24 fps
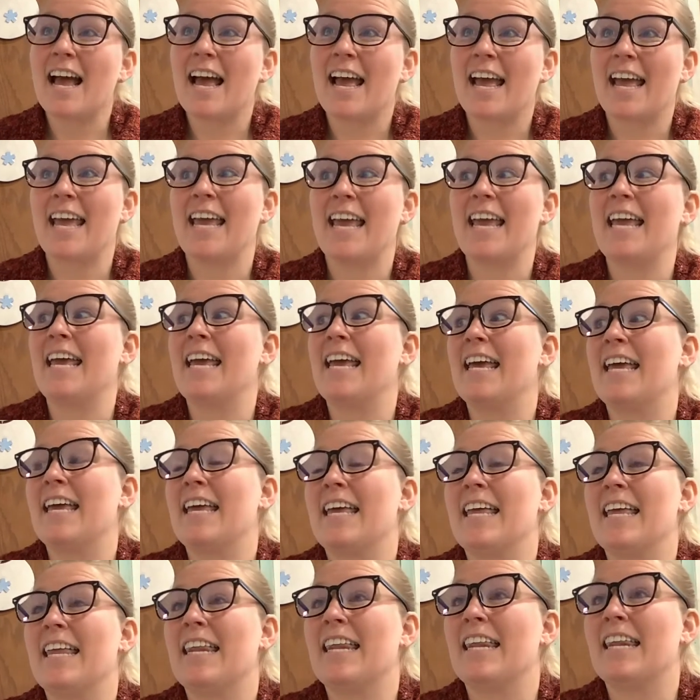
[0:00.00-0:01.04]

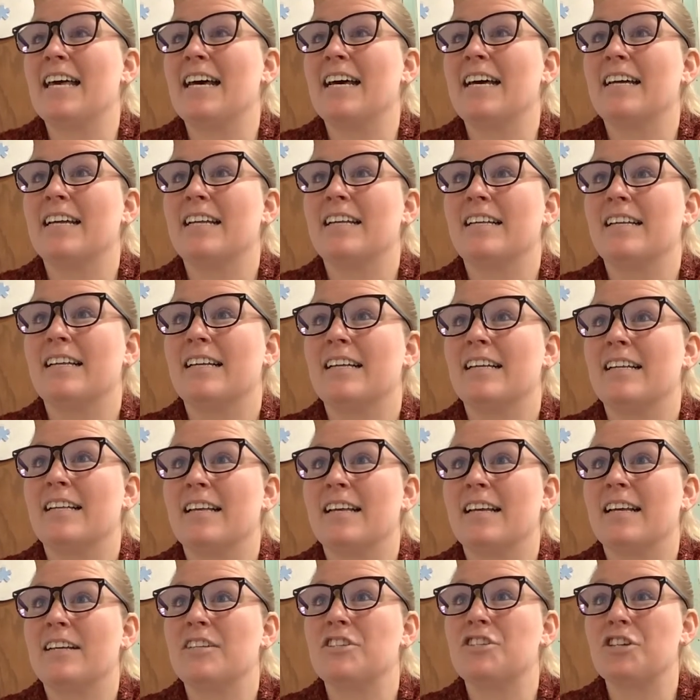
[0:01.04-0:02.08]
In
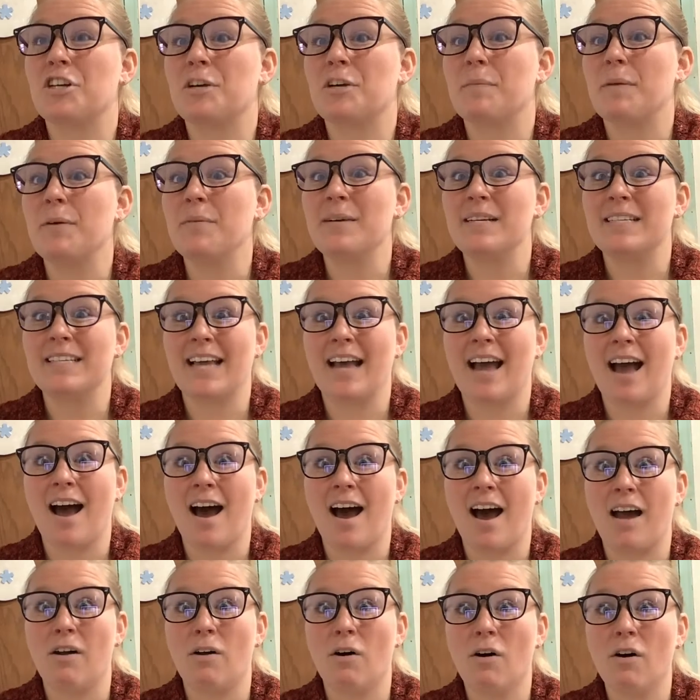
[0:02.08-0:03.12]
German, we say
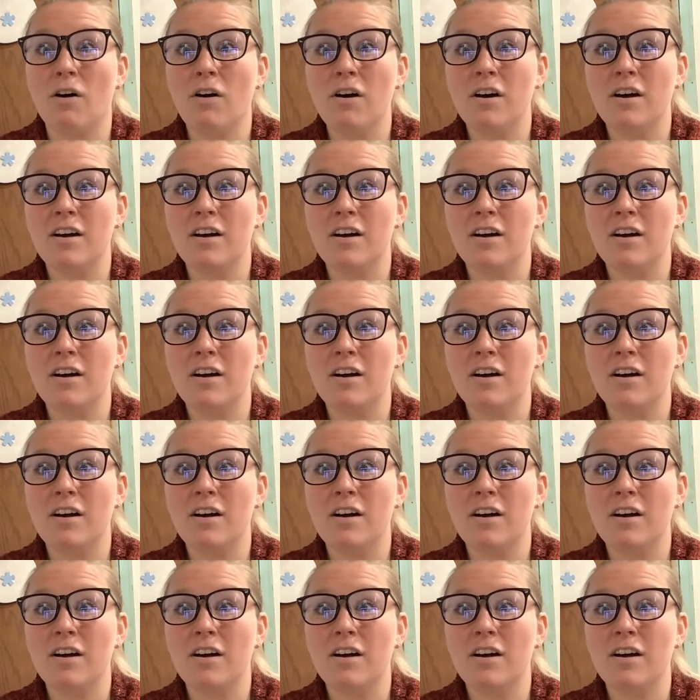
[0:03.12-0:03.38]
hallo.